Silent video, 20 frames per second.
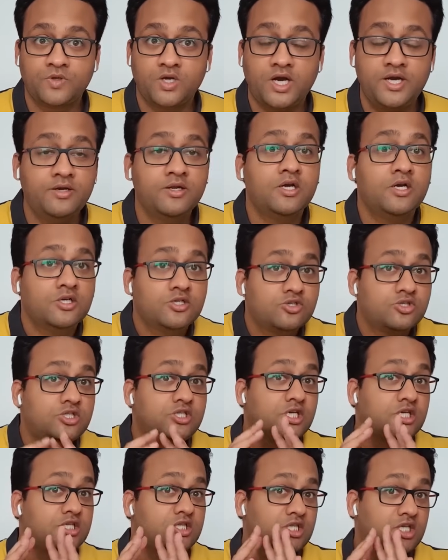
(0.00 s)
Right, so
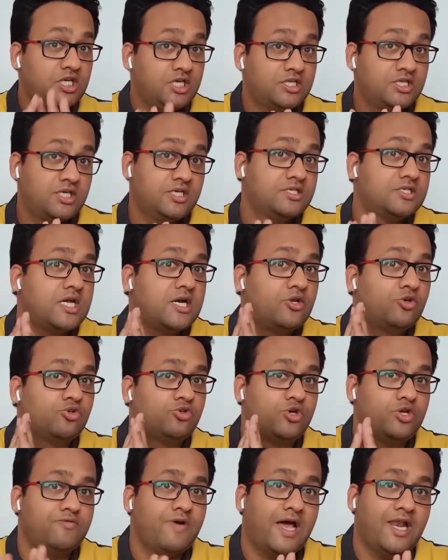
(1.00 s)
these are three things that you
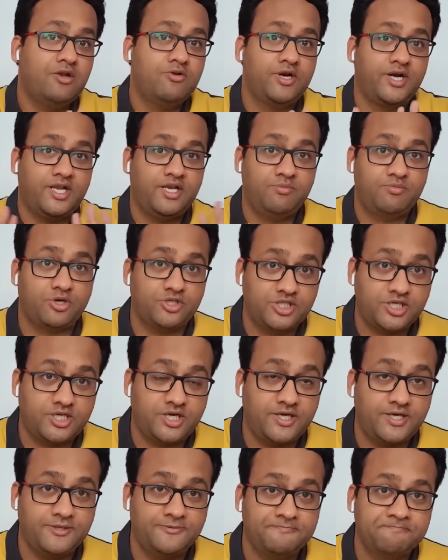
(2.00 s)
should evaluate any project
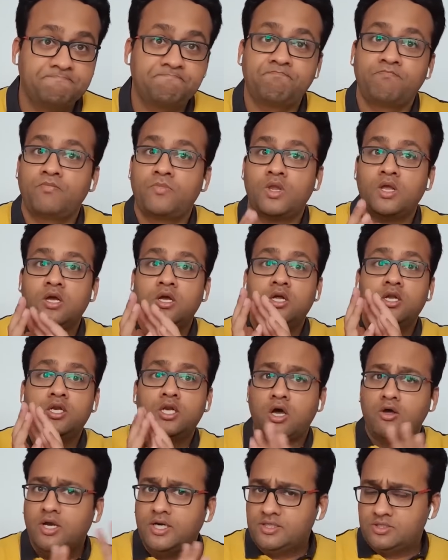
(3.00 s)
idea.
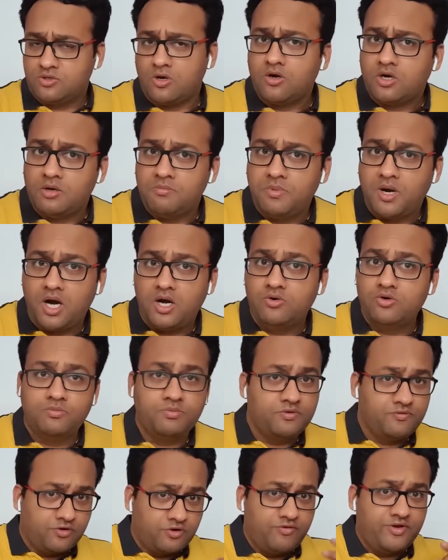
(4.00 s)
Now let's talk about,
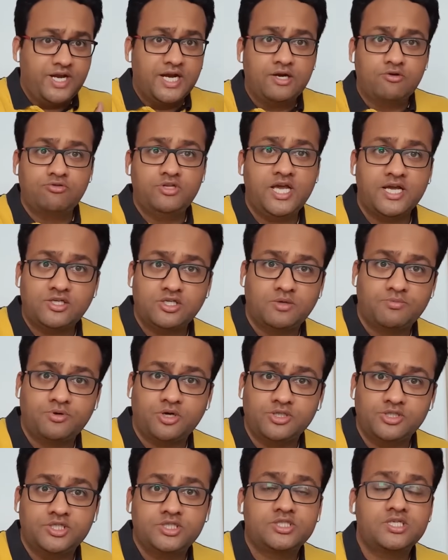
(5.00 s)
before we get to the actual
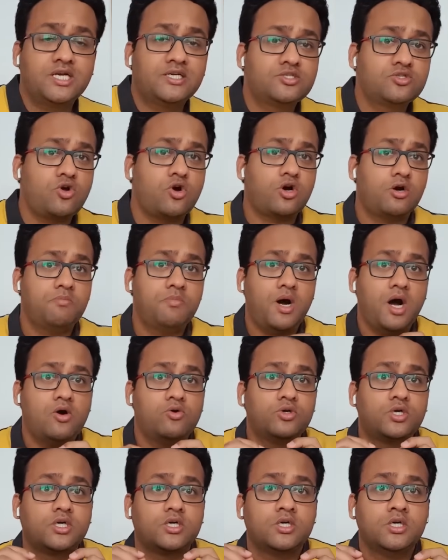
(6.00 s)
projects, let's talk
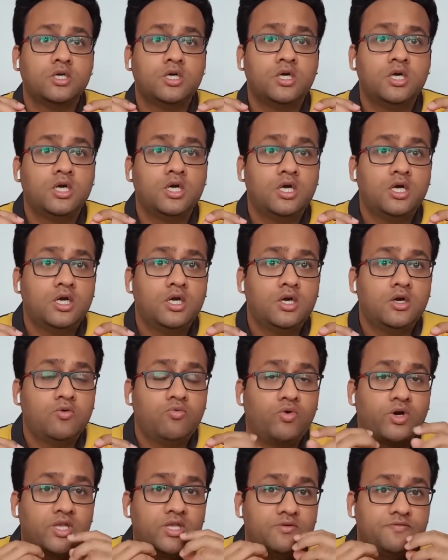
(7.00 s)
about
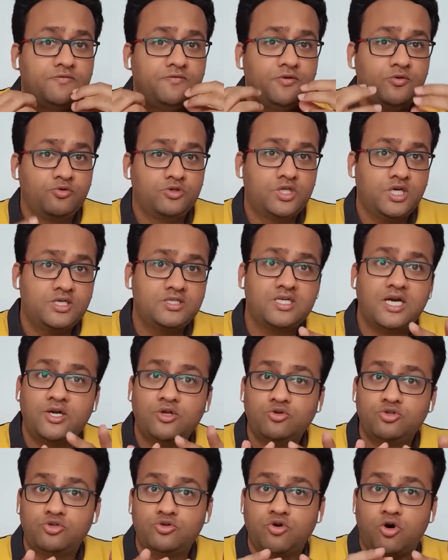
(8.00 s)
what are the few things that
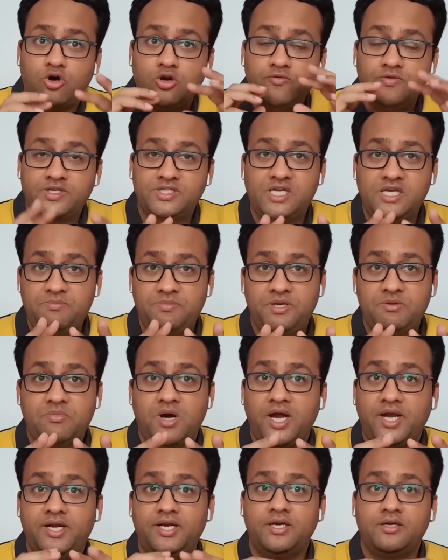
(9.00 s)
you should always keep in
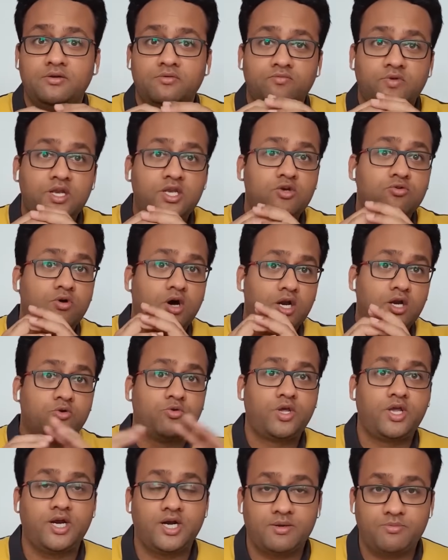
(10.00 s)
mind when you are
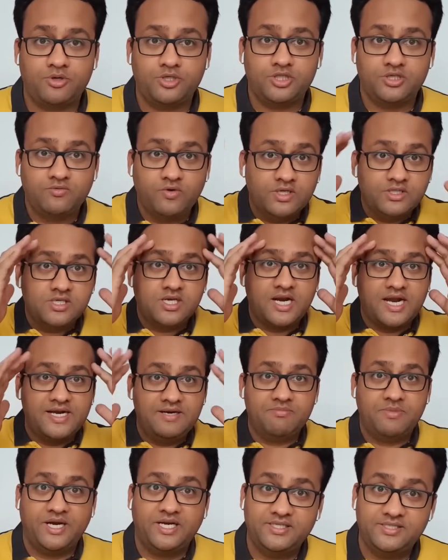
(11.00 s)
looking at a project. What is the right
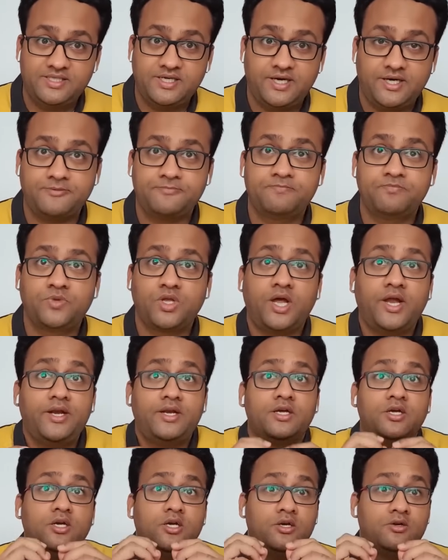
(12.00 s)
mindset,
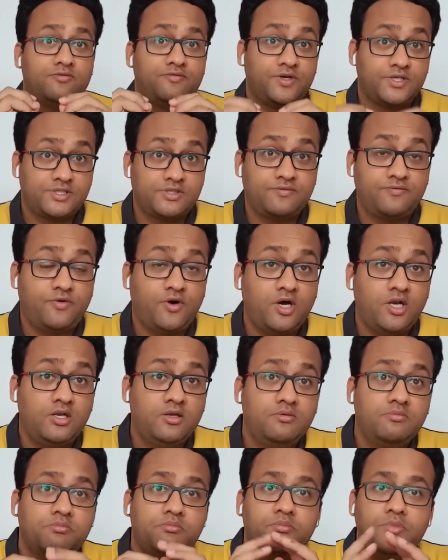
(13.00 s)
right? First of
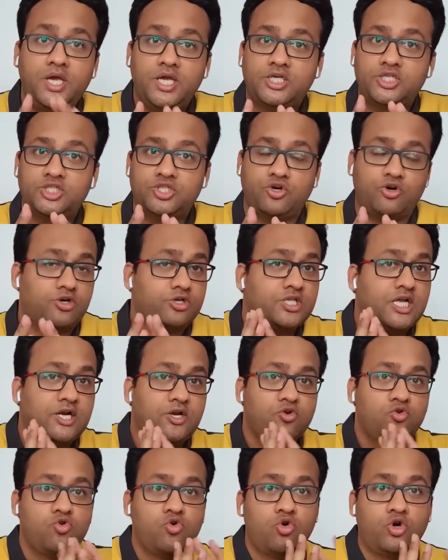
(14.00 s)
all, make sure
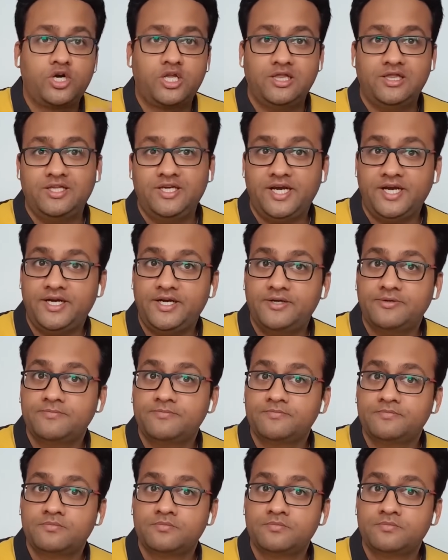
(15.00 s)
that you go till the end.